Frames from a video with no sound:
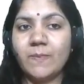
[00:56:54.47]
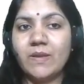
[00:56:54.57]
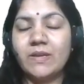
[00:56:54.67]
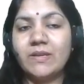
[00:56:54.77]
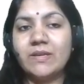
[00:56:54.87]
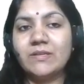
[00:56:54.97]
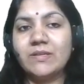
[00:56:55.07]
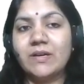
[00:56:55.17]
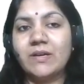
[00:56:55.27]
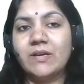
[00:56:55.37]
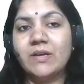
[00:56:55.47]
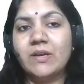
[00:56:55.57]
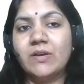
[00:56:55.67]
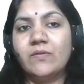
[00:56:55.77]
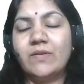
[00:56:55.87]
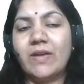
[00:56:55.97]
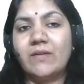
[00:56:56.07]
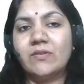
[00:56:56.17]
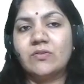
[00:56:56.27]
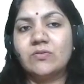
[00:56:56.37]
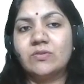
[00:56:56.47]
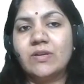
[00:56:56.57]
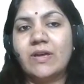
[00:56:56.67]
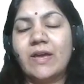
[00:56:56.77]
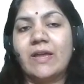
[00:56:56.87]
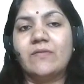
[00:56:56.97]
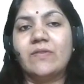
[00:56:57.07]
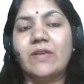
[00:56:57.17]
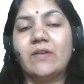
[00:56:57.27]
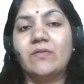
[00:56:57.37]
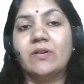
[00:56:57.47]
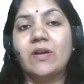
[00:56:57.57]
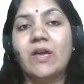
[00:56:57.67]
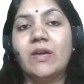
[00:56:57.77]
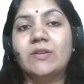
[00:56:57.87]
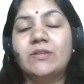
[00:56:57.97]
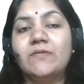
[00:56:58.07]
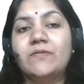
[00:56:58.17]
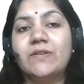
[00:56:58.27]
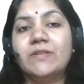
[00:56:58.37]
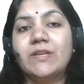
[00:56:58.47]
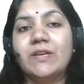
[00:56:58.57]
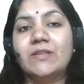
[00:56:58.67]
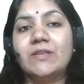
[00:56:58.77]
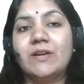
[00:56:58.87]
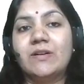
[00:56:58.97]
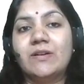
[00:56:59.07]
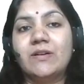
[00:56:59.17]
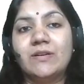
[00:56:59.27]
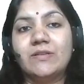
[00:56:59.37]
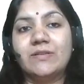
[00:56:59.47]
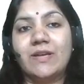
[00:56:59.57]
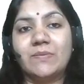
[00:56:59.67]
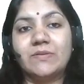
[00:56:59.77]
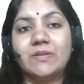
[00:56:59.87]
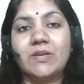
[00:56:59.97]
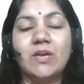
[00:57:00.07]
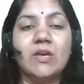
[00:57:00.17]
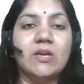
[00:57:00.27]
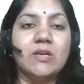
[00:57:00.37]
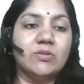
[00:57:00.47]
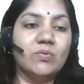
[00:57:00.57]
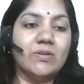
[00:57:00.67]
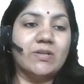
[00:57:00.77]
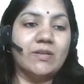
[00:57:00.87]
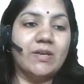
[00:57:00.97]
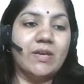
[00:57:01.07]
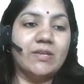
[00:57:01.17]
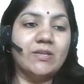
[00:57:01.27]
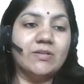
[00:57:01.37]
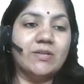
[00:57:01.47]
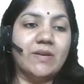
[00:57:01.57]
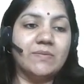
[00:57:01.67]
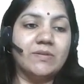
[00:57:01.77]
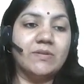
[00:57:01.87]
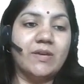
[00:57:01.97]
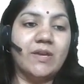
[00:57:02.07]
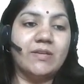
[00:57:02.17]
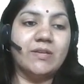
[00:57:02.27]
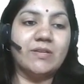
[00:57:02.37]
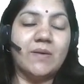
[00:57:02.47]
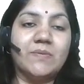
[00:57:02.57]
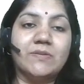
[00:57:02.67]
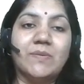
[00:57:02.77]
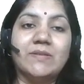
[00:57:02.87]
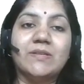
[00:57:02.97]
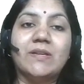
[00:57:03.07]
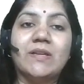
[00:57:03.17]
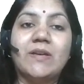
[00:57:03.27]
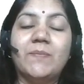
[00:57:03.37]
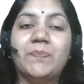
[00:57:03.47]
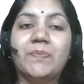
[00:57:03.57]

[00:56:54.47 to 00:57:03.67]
In India, we have a court and we have a different ADR types. So what are the ADR types? The ADR type is basically,